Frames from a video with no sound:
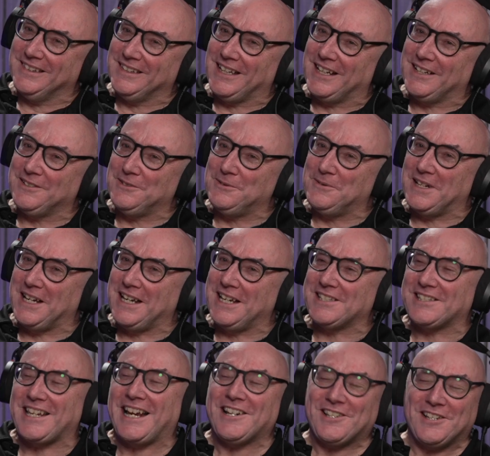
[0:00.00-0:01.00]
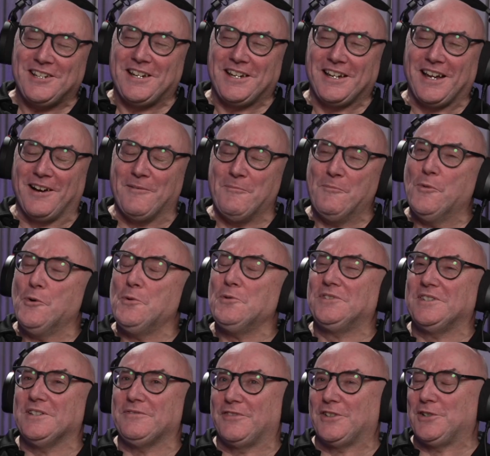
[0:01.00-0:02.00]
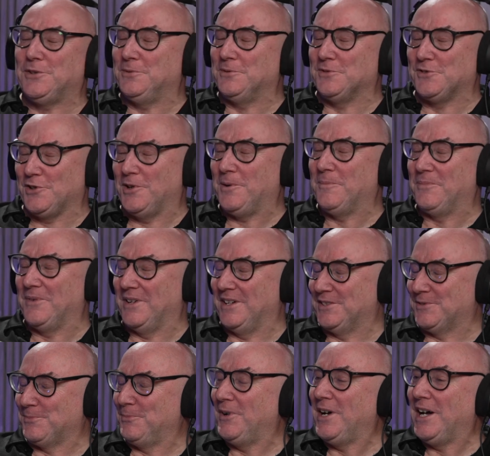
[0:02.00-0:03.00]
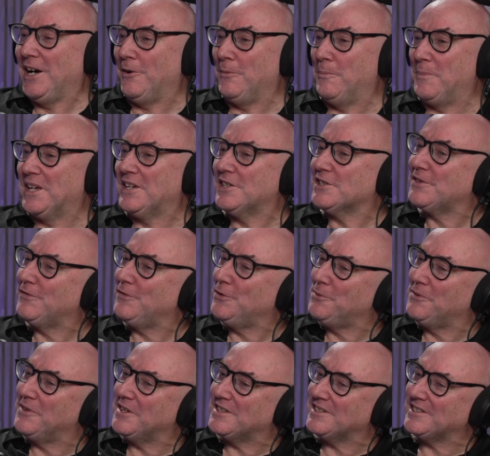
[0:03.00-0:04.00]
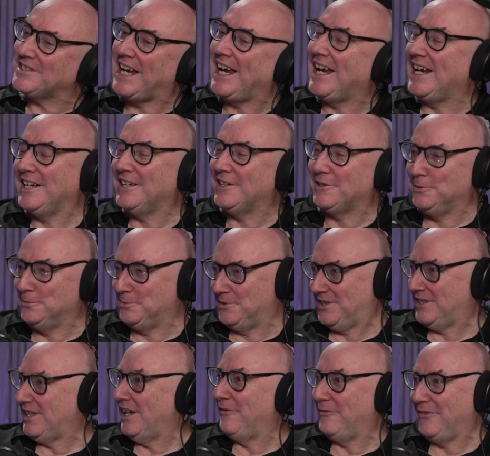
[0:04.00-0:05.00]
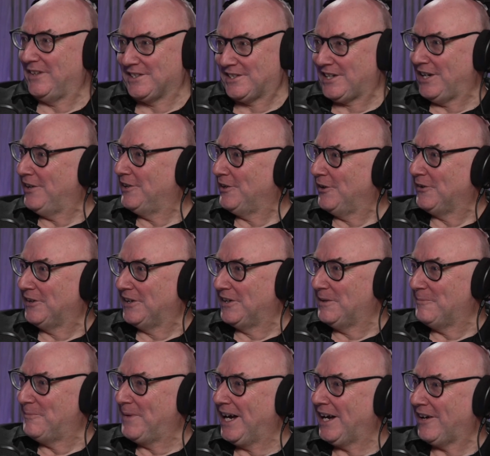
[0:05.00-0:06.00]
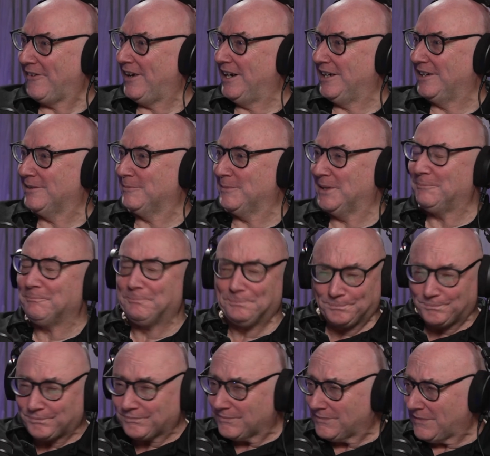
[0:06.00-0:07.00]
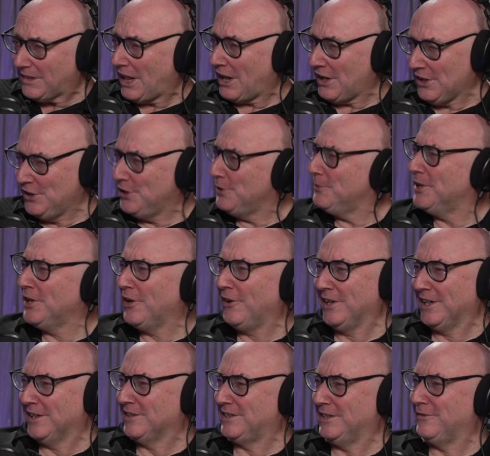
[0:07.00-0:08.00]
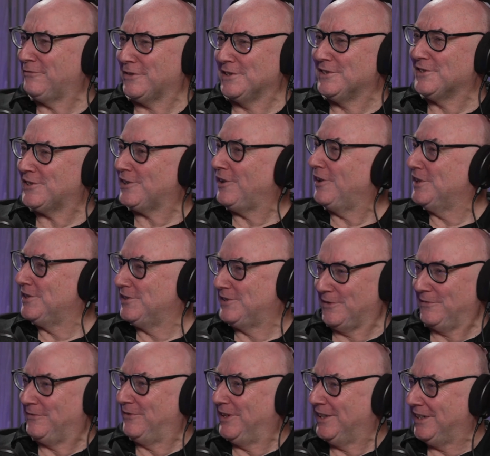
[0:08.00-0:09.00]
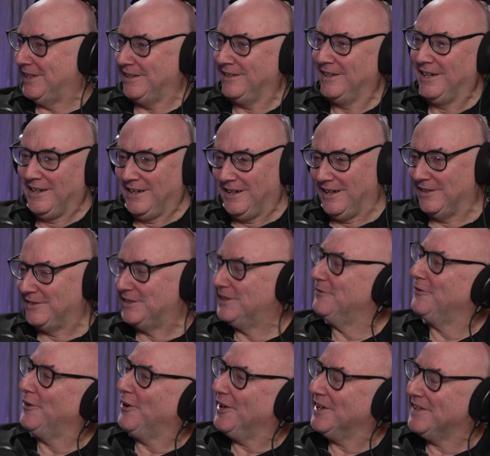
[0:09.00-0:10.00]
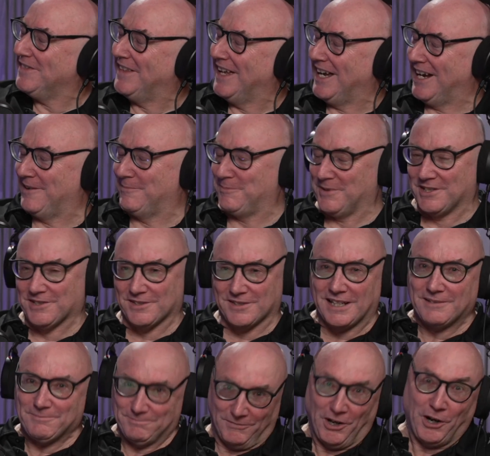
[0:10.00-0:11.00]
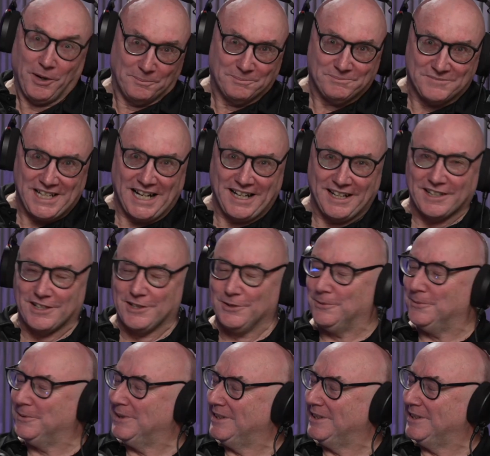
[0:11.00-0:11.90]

Now, it's actually a more difficult job as well because of all the technical stuff that's going on in the background. I mean, you and I are different sides of the divide there because I'm technical.